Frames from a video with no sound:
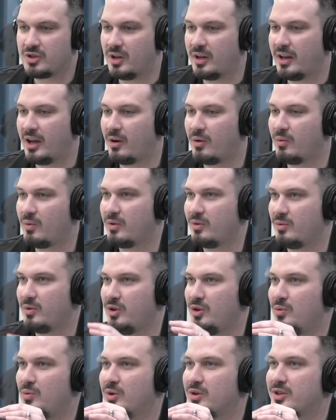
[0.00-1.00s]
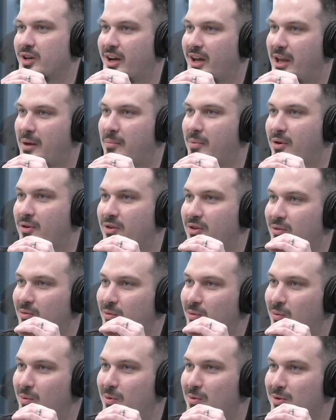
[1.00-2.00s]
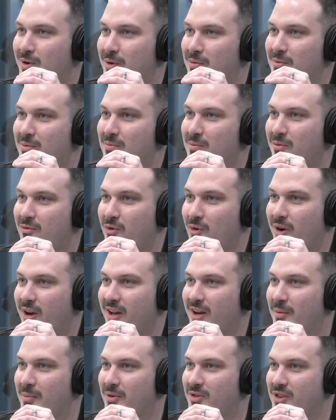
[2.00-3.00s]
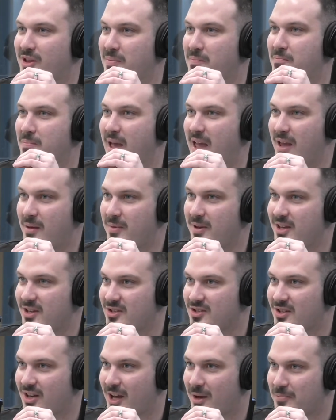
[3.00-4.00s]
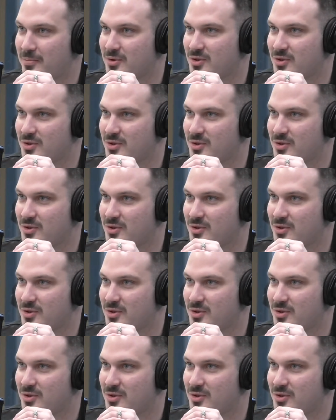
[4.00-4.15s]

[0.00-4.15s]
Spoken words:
Now, we were talking beforehand about the baby steps